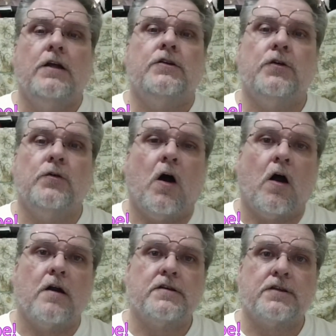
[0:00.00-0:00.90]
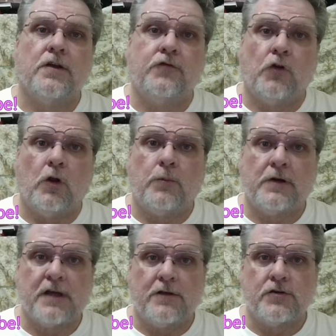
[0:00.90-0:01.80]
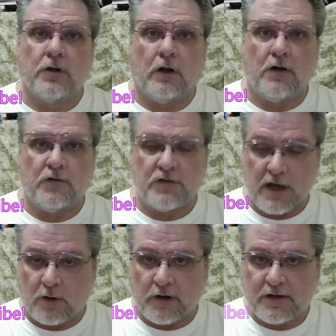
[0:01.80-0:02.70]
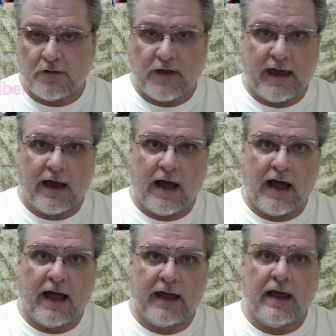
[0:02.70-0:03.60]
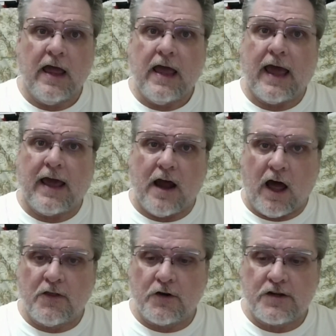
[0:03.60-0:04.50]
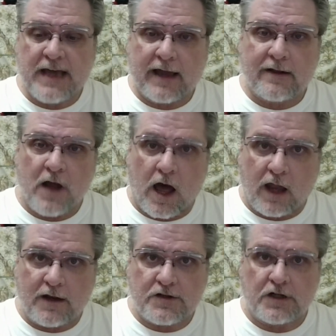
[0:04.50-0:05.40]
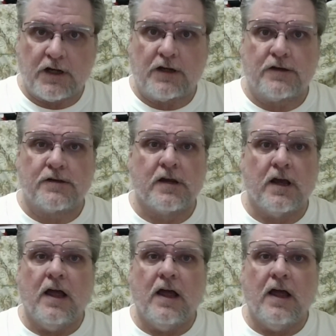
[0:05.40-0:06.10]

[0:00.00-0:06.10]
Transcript: to harness the full potential of generative AI and other technologies.